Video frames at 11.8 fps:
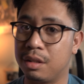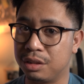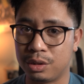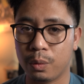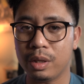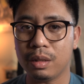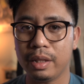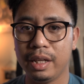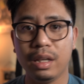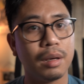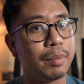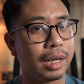
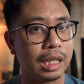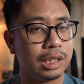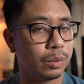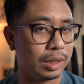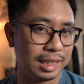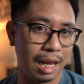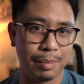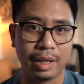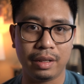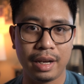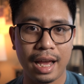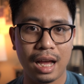historically, comparing to what's
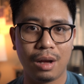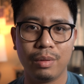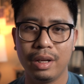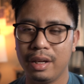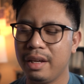happening now,